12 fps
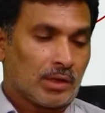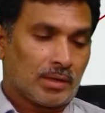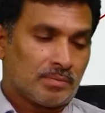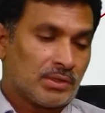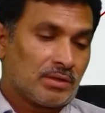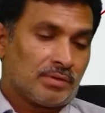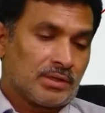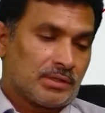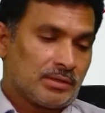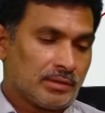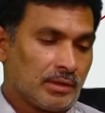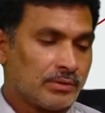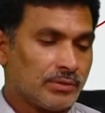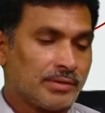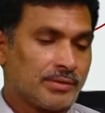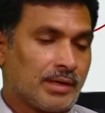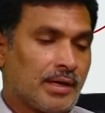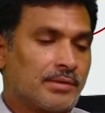observations also in
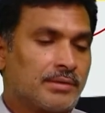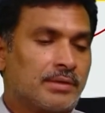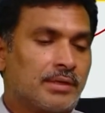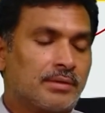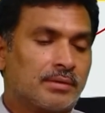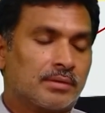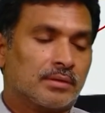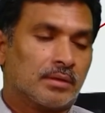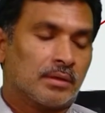statistics.